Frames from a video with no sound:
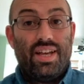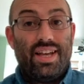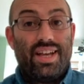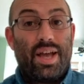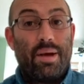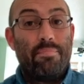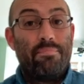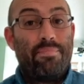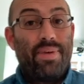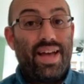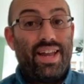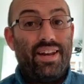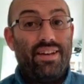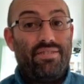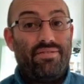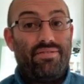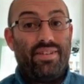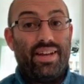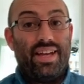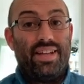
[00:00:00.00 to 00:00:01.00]
can
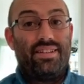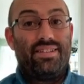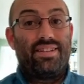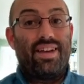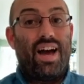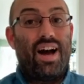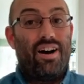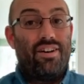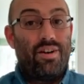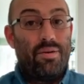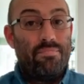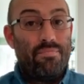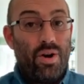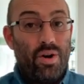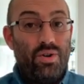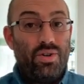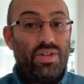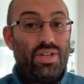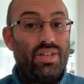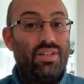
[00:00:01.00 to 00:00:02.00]
benefit our
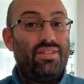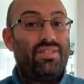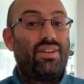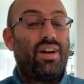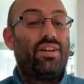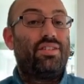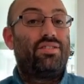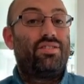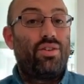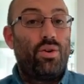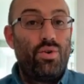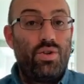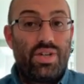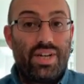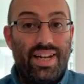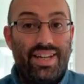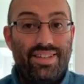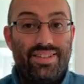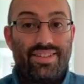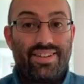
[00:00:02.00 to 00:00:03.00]
emotions, our
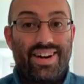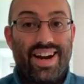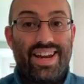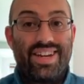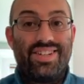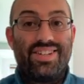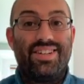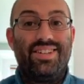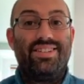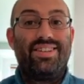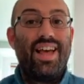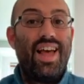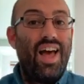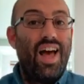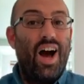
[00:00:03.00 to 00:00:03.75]
social interactions,